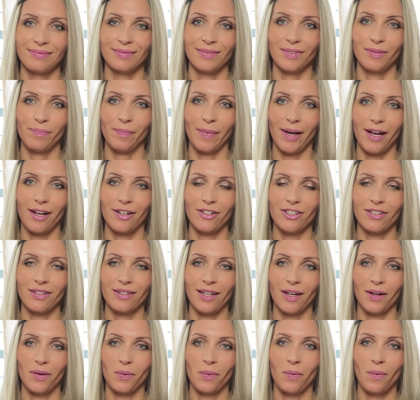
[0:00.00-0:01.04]
Imagine
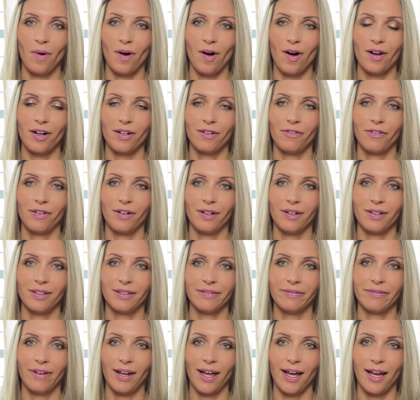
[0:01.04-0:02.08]
that waterfall
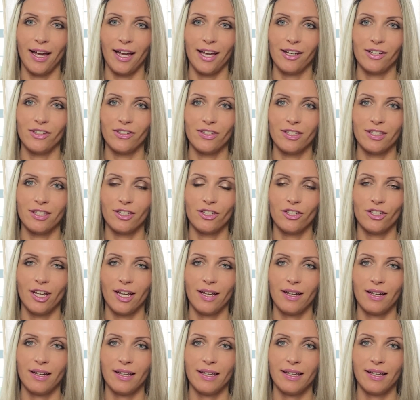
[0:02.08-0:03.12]
of light just
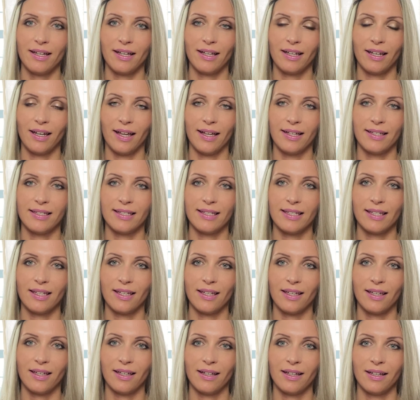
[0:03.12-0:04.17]
gently
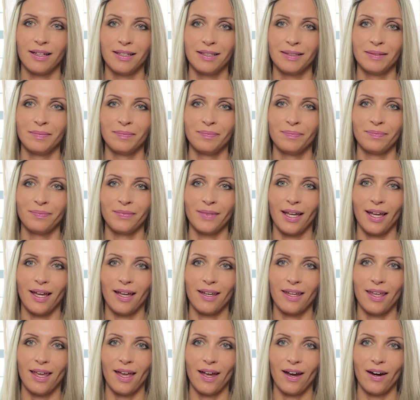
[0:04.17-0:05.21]
cleansing
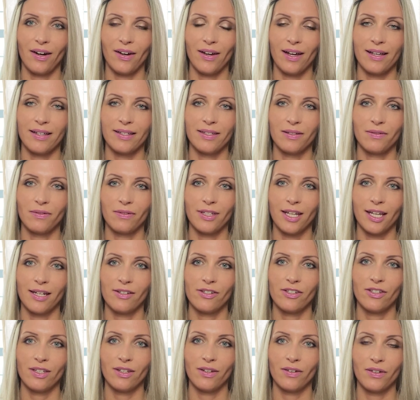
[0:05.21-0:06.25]
any areas of
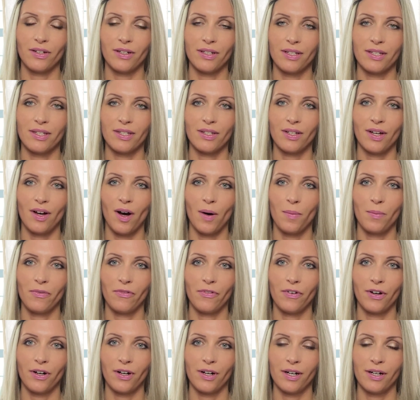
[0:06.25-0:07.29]
tension or
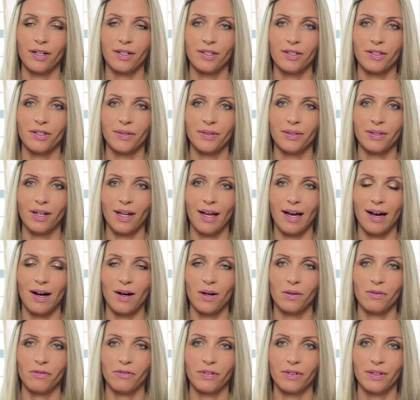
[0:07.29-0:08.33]
discomfort to
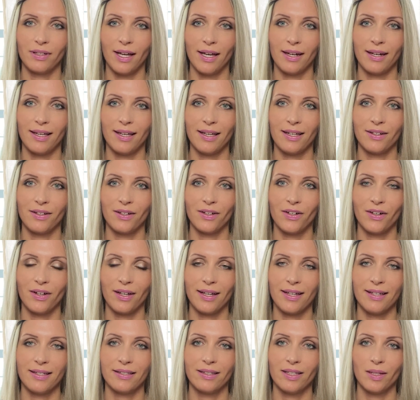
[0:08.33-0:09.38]
allow for that
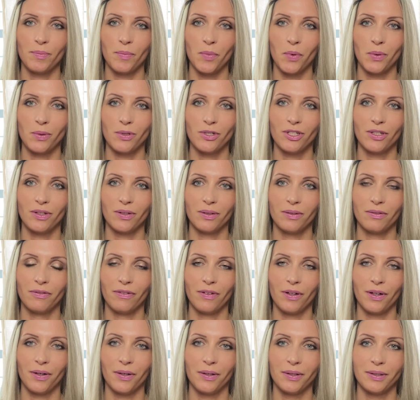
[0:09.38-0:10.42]
increased emotional
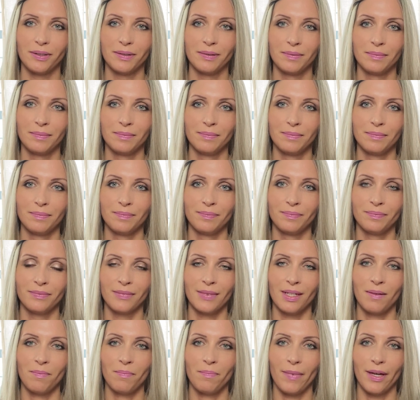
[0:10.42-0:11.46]
flow,
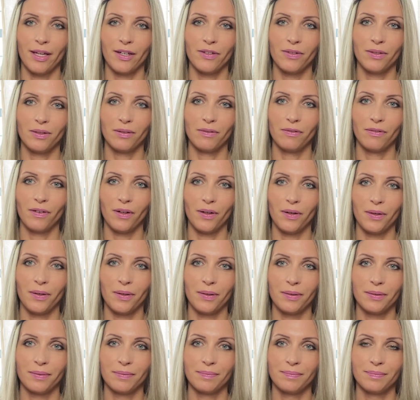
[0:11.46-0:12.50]
mental
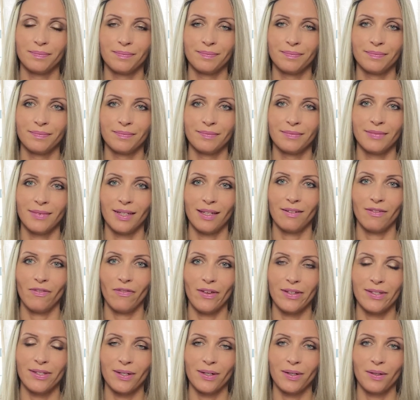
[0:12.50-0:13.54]
flow, and
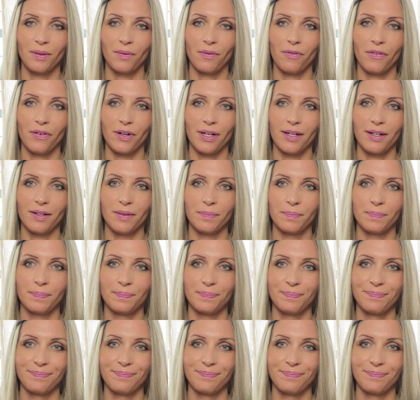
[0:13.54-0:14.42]
physical freedom.